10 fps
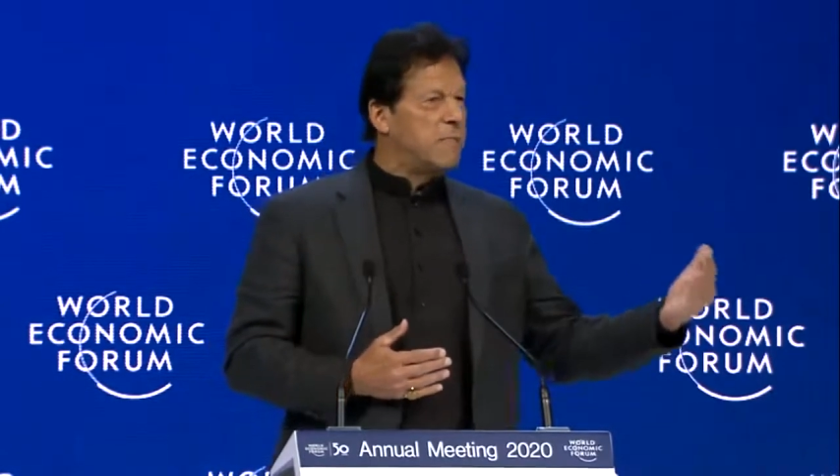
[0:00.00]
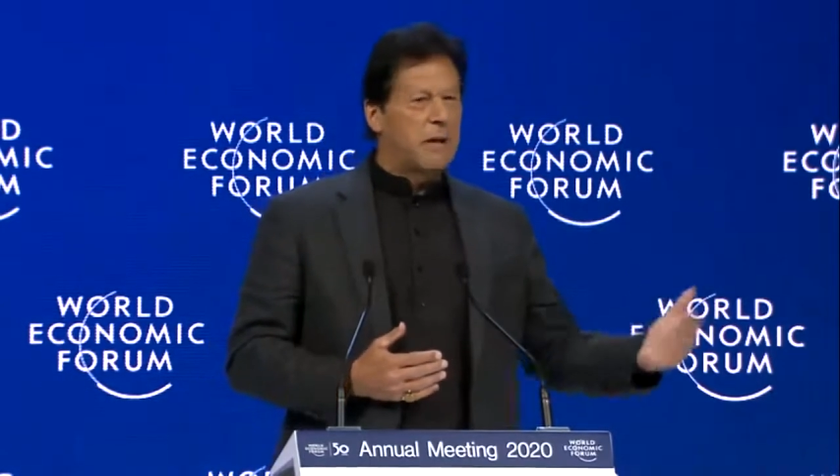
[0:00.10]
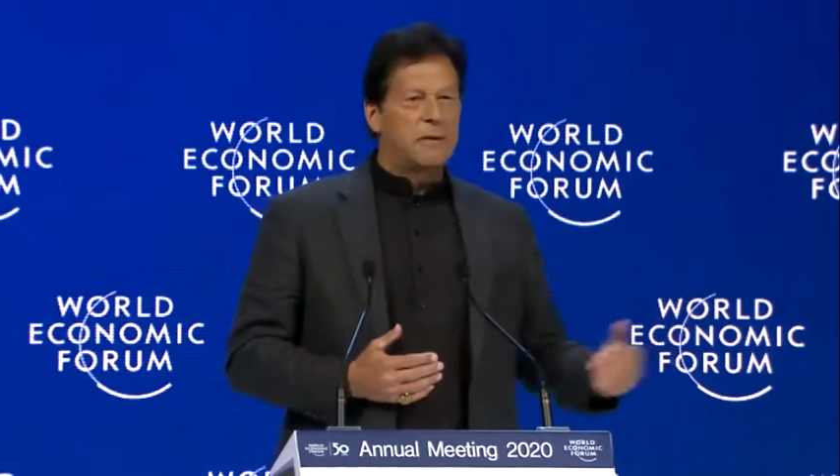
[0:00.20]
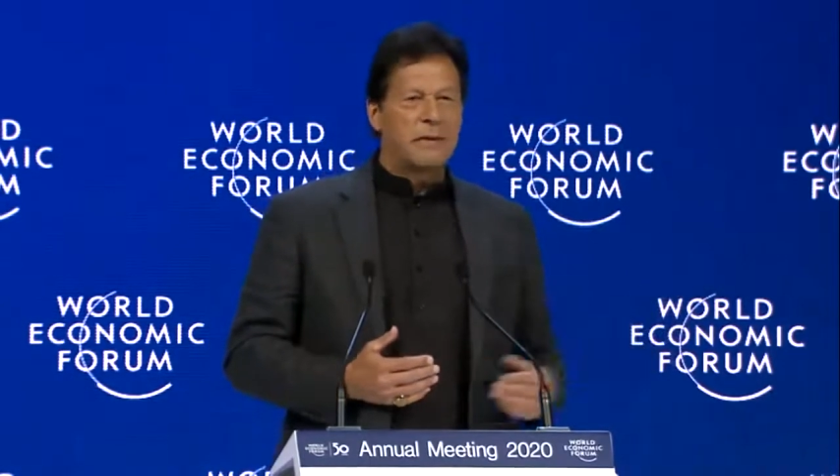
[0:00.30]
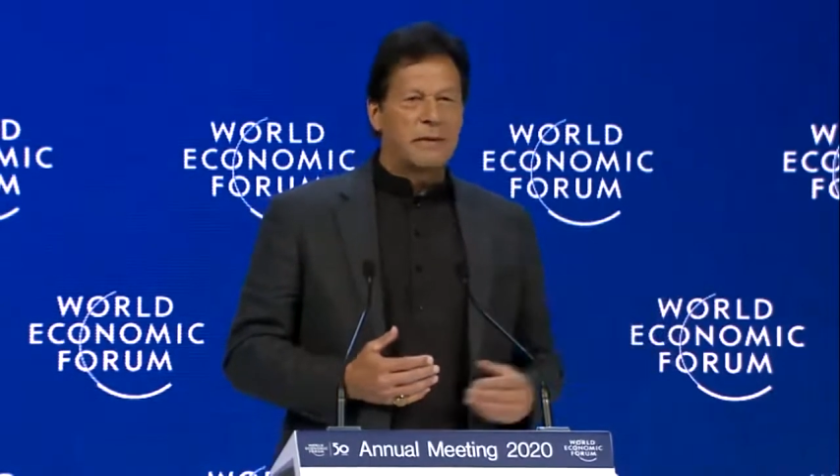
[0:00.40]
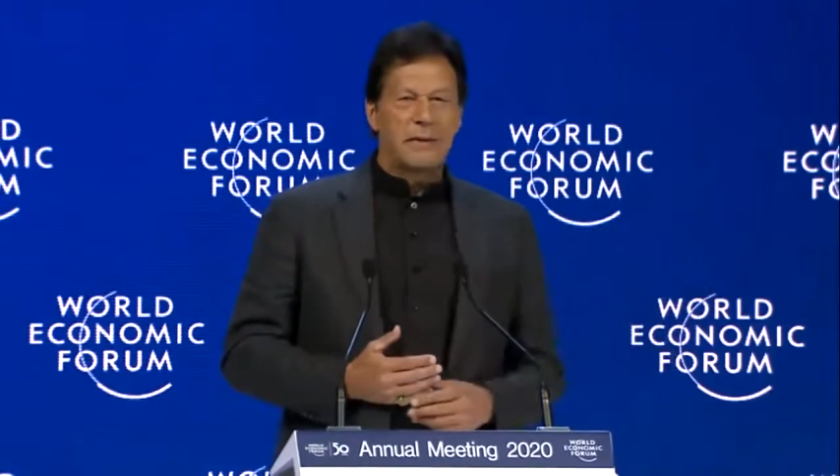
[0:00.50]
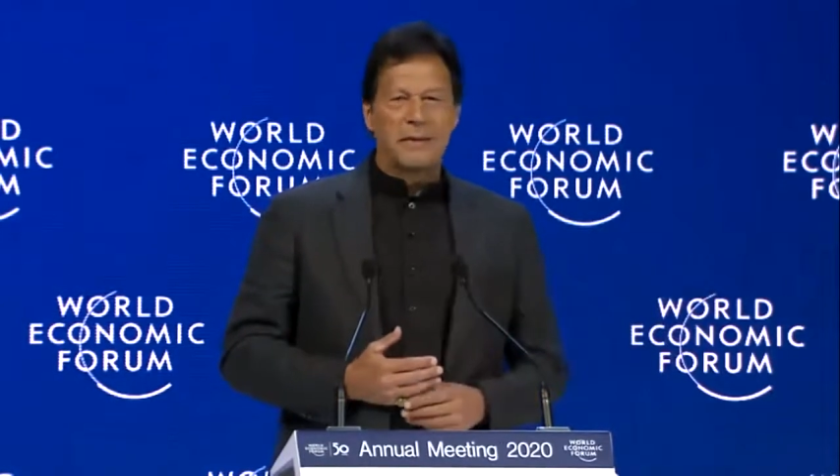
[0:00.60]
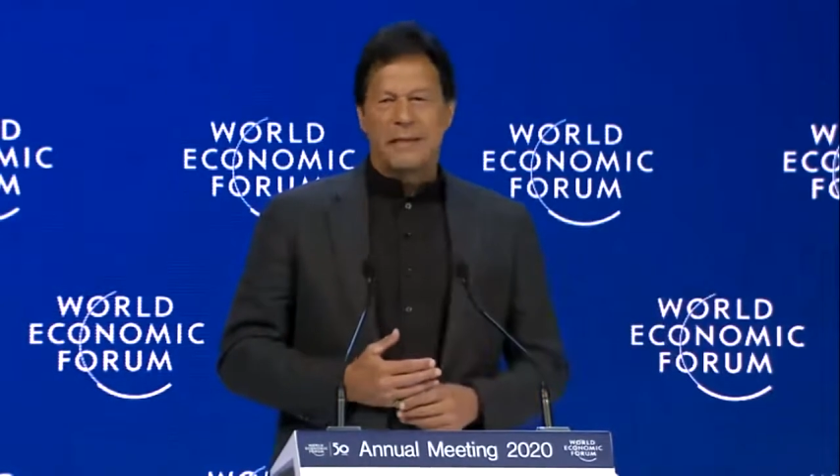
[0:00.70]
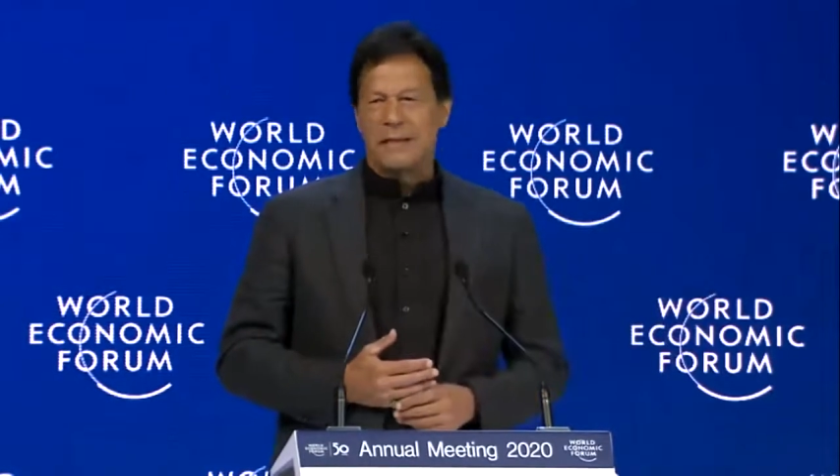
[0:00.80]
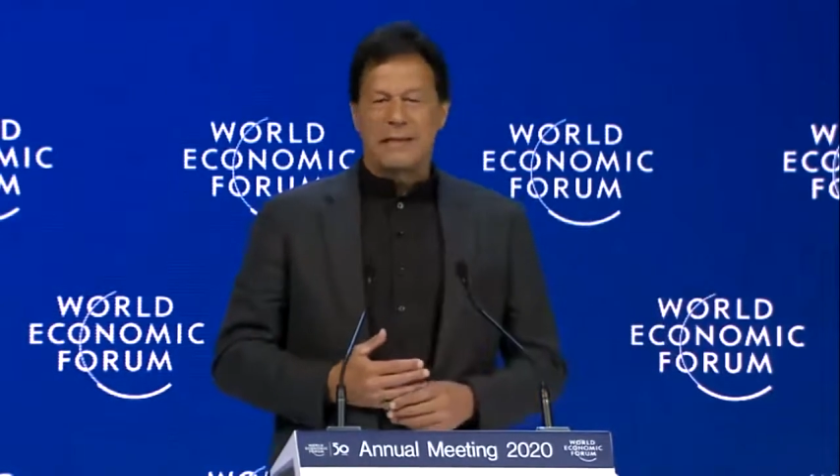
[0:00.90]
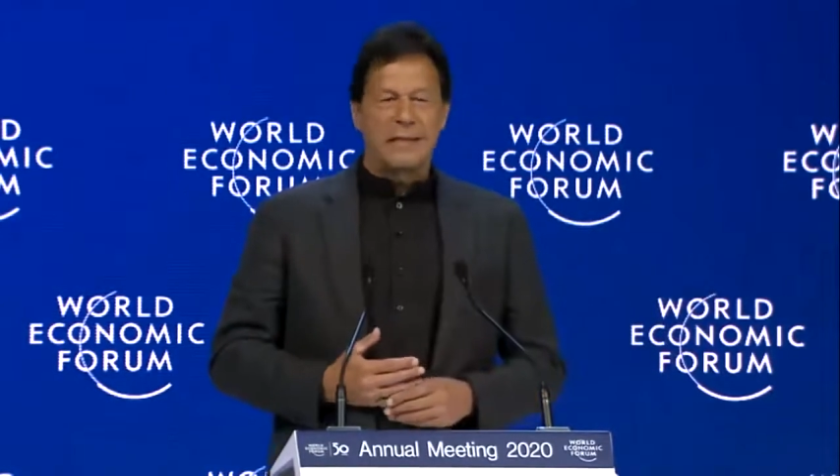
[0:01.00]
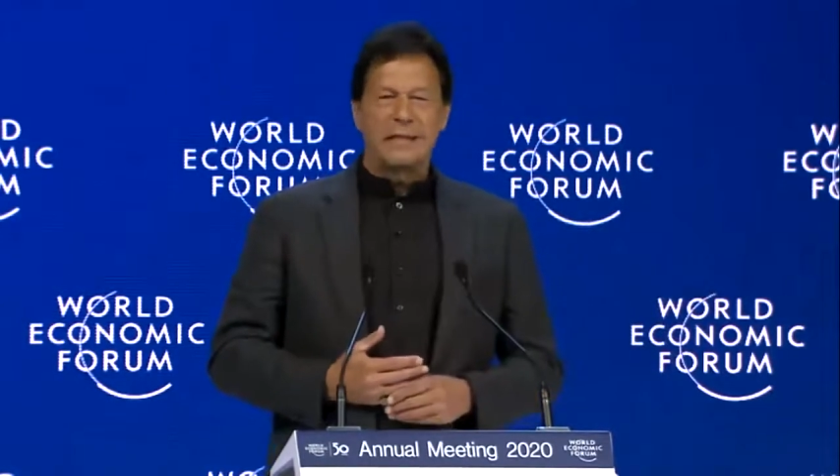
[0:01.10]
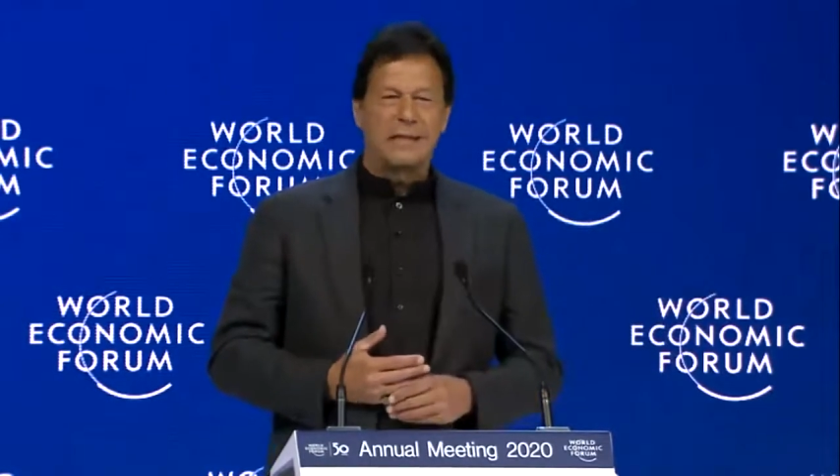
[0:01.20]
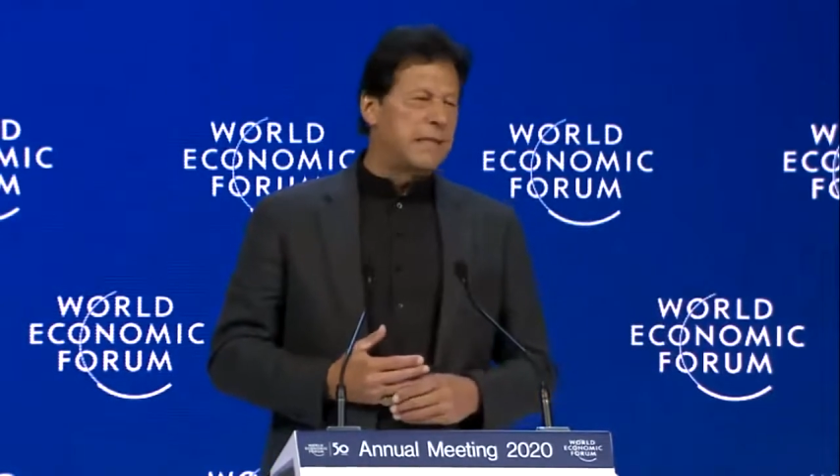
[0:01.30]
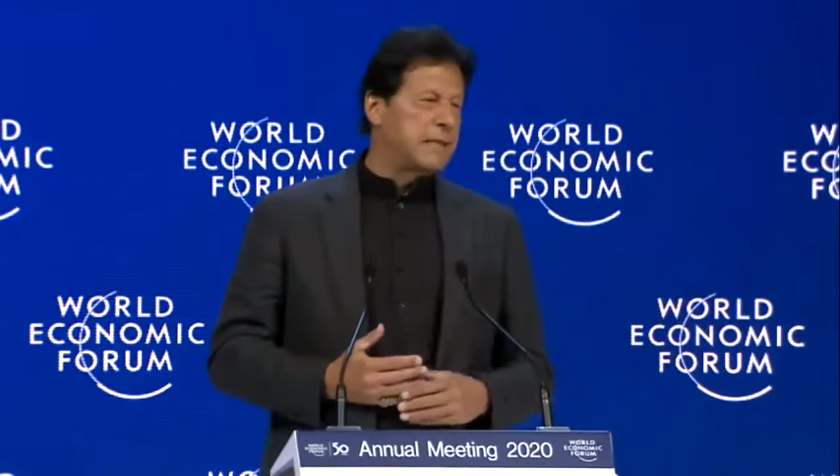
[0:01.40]
wilderness
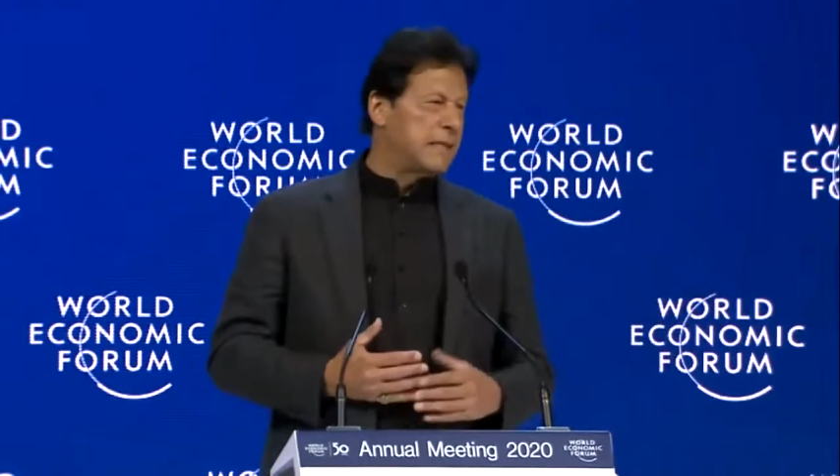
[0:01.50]
disappearing,